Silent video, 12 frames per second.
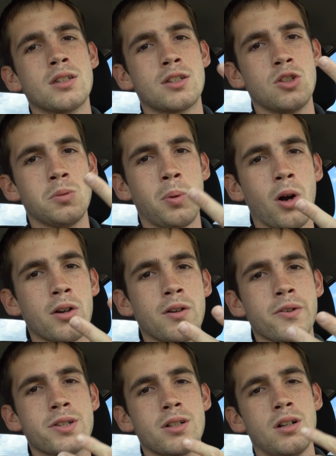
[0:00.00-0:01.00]
the two
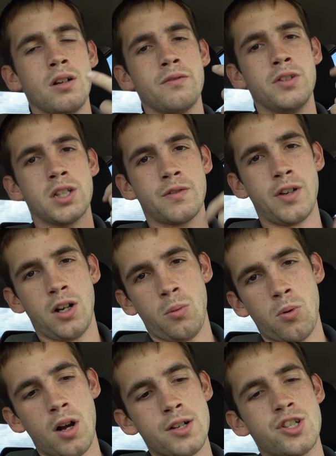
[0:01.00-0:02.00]
partners of this
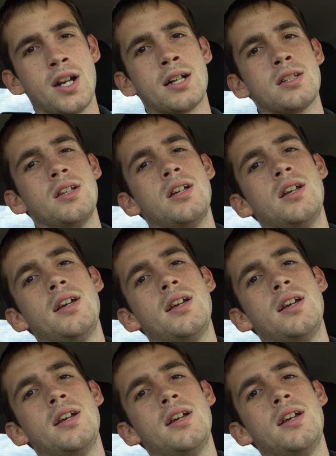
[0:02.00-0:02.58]
final project,